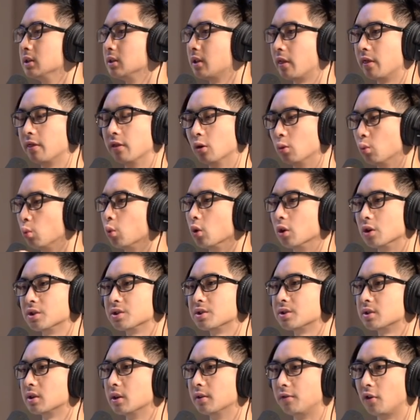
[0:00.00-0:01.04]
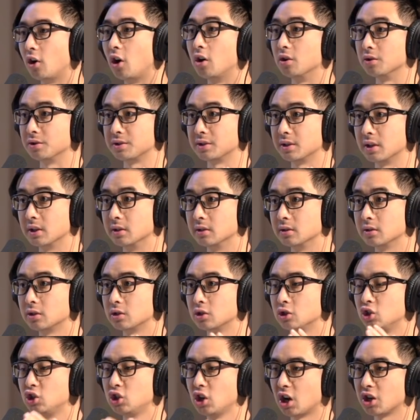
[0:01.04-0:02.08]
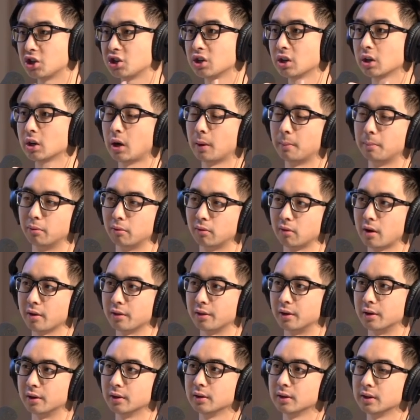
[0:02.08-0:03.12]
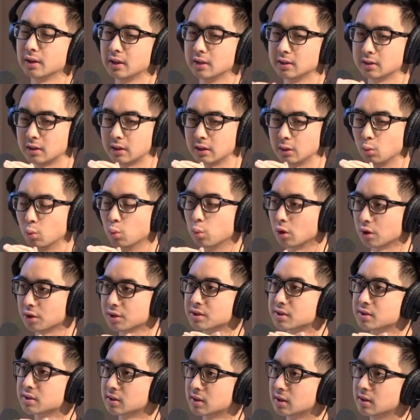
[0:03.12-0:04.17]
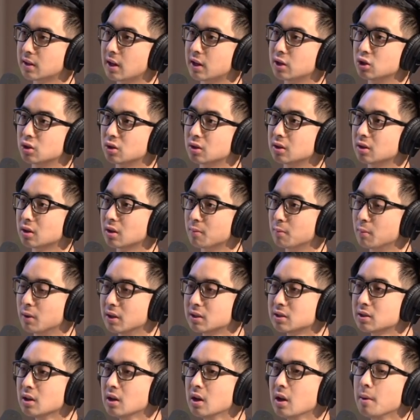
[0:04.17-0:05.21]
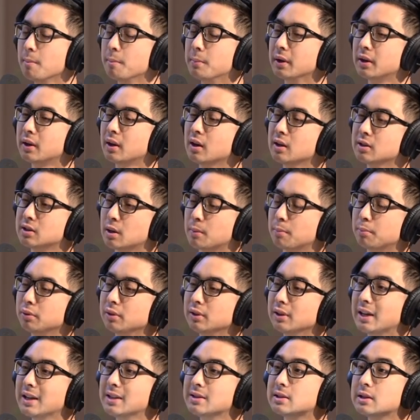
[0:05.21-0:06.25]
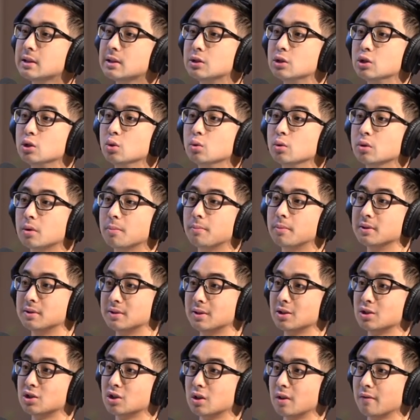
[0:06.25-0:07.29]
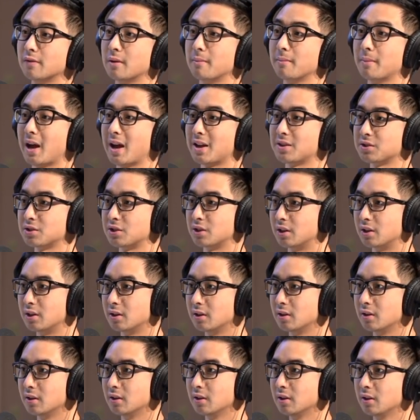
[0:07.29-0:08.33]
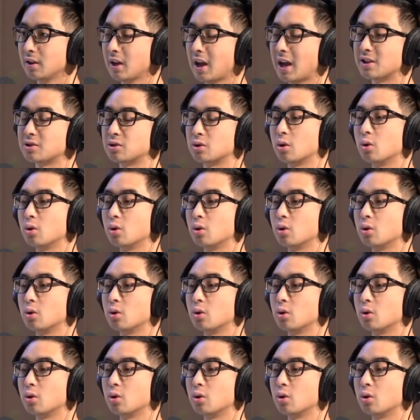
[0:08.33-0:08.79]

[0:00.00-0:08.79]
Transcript: is the worst of all sins. Mm. Judging a brother is the worst sin that you can commit mm. because it places you in the position of the master, mm-hmm. as